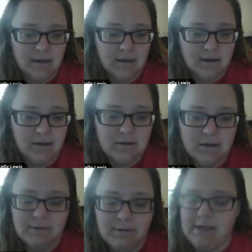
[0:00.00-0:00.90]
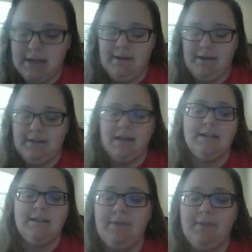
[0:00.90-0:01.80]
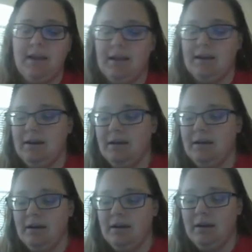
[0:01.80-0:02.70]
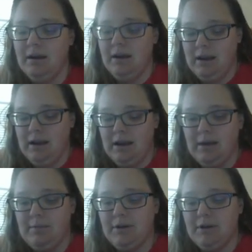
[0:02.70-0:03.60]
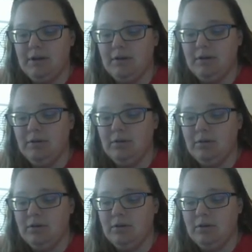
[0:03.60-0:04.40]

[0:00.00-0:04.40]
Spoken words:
So I'm going to type the exact same thing in. I'm going to do